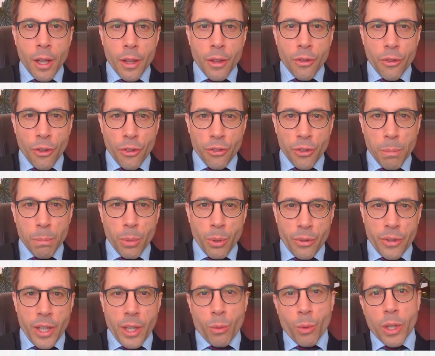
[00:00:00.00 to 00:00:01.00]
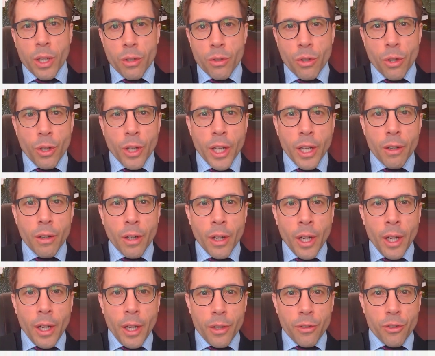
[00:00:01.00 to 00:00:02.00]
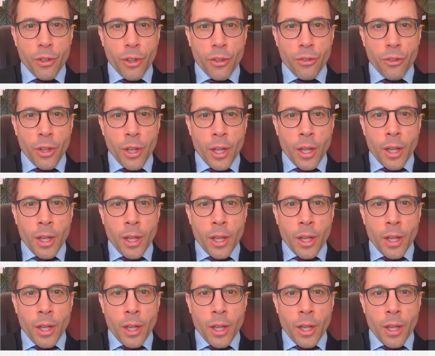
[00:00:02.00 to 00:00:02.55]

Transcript: The simple thing we can do here is just